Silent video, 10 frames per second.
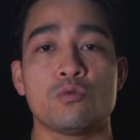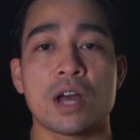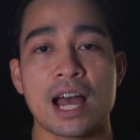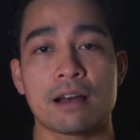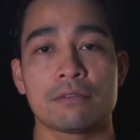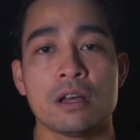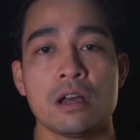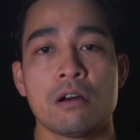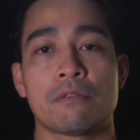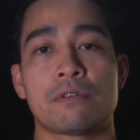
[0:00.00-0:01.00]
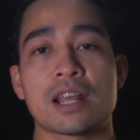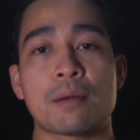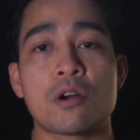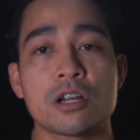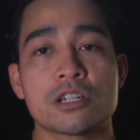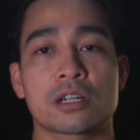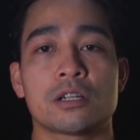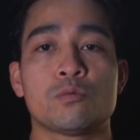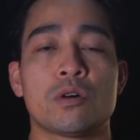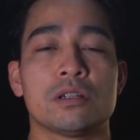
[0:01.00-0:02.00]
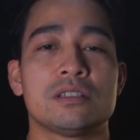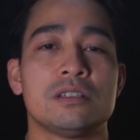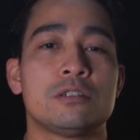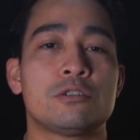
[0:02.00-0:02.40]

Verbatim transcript: you have for that project, as well as the